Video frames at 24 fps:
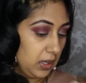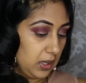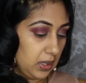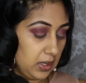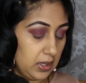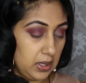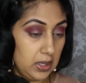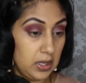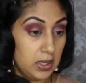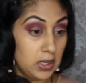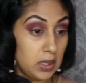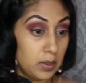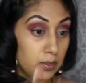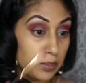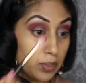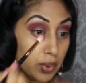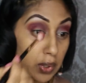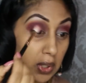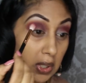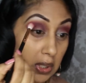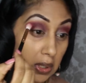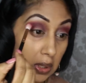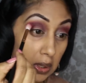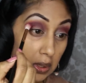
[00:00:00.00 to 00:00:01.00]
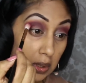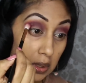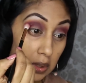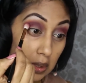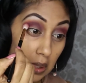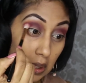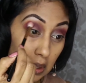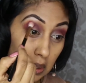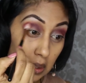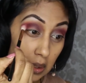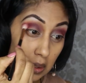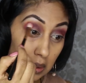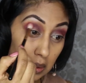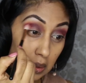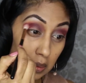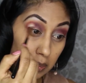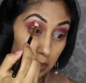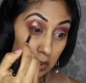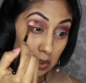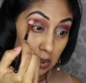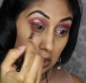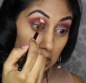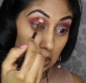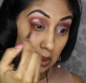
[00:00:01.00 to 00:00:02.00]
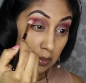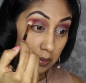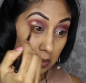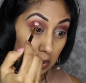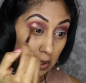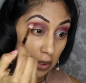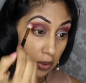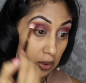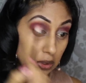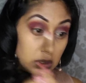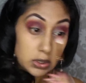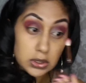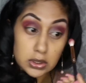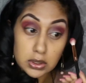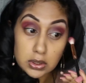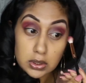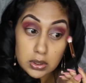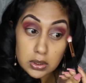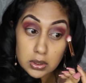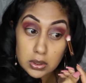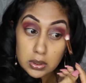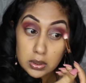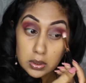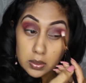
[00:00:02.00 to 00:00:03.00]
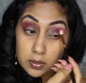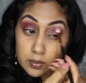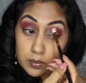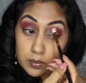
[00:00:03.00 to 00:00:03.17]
and I'm putting that a little bit in my crease.